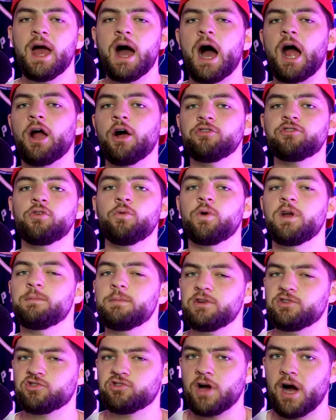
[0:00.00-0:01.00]
I also wouldn't
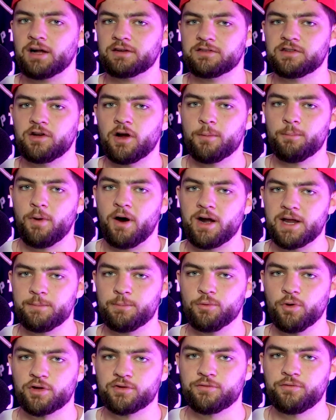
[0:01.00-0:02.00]
be shocked to see Armani
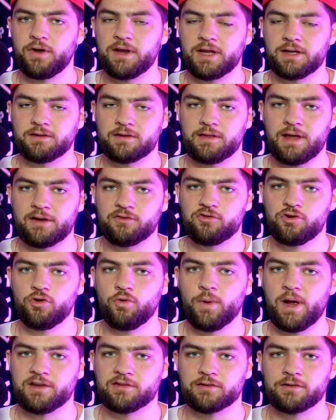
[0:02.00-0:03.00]
Brooks fitting into that
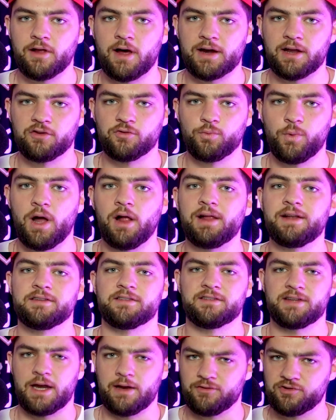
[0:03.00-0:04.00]
two-way slot as well
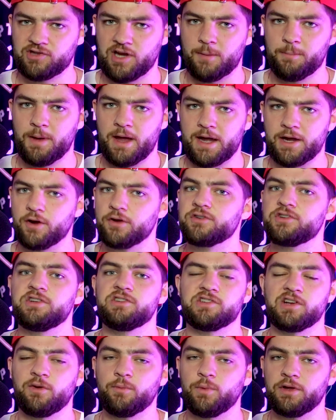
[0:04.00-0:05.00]
instead of Champagnie or
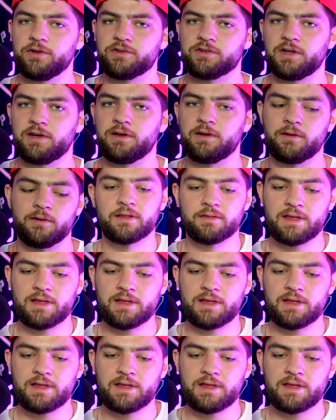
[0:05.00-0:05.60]
DJ Wilson.